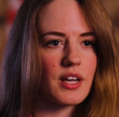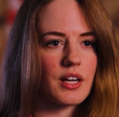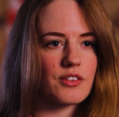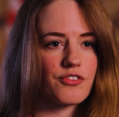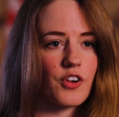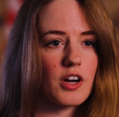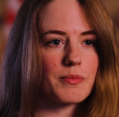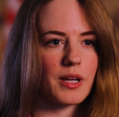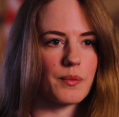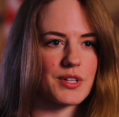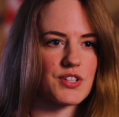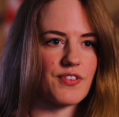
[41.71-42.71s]

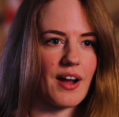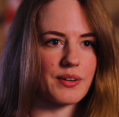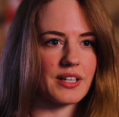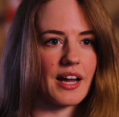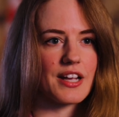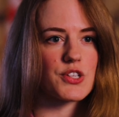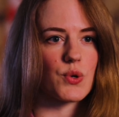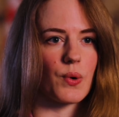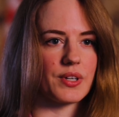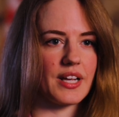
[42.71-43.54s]
confirming what's found in ice core